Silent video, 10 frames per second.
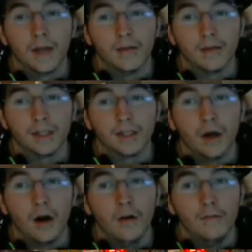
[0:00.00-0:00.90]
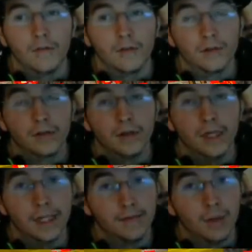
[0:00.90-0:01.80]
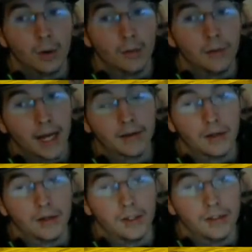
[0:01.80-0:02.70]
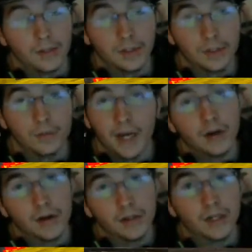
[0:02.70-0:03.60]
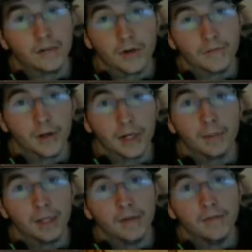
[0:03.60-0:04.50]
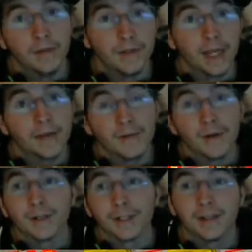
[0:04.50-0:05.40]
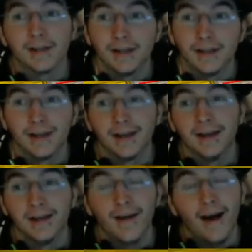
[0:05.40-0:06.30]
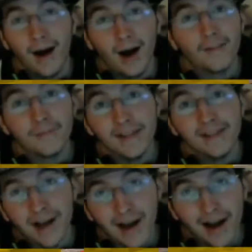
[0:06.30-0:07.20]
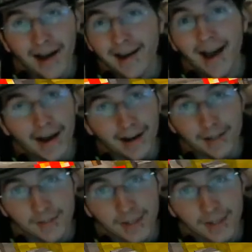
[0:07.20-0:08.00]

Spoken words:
If I have it set to off, it gives power back. That's why it's called an inverter. It can be confusing at first. Off means on